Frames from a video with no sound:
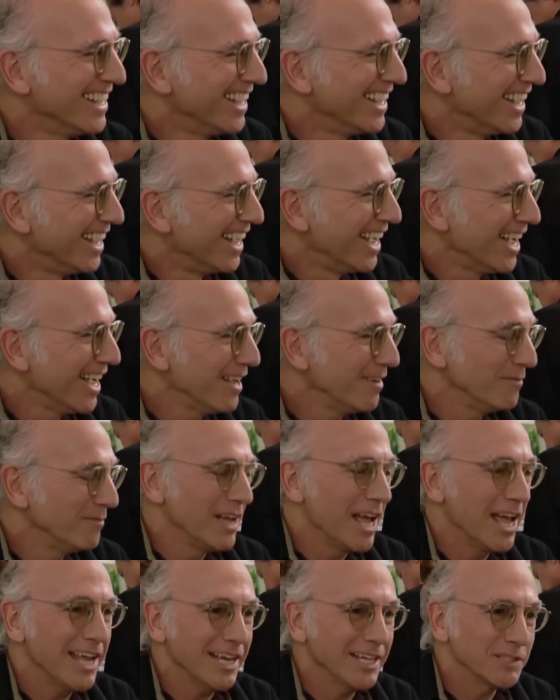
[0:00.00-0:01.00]
Hey,
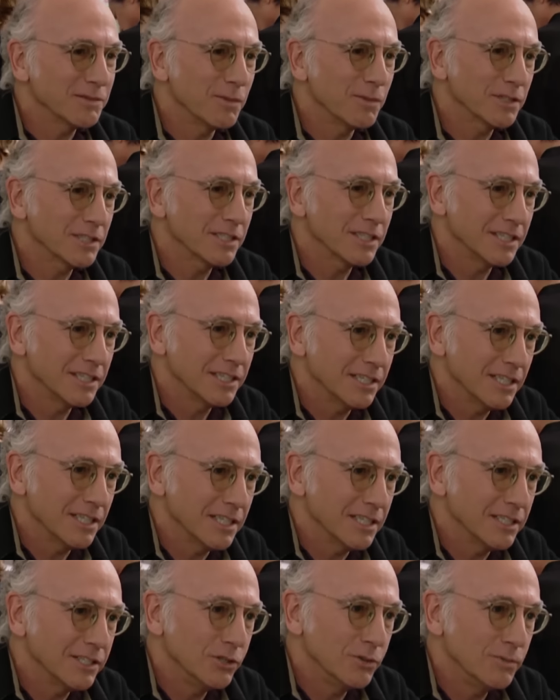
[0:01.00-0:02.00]
I spoke to the
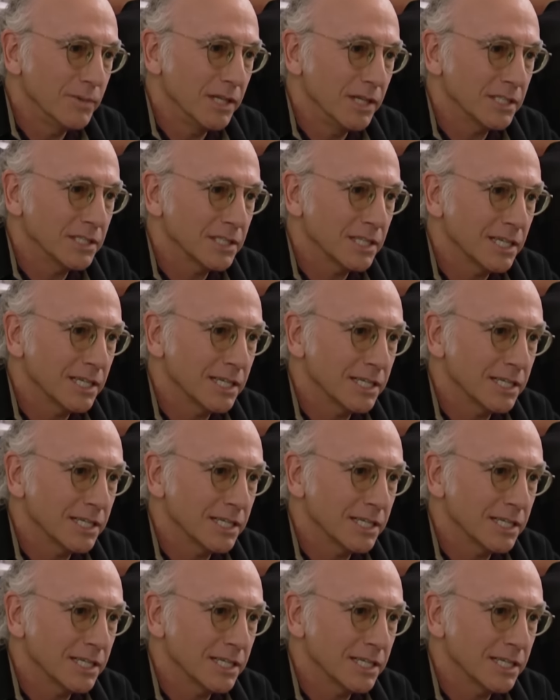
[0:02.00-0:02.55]
Hugh Mellon guy.